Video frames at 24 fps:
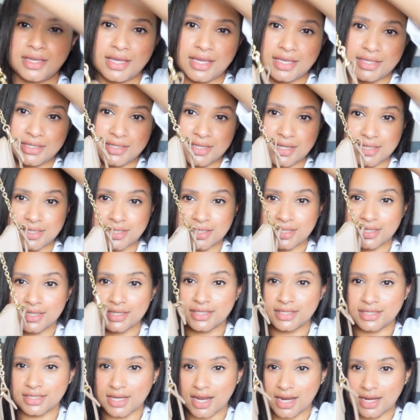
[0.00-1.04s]
it's just
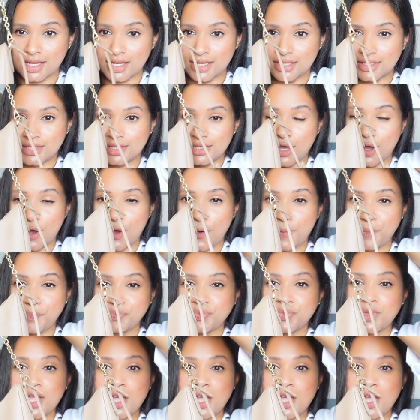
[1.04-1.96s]
stunning. So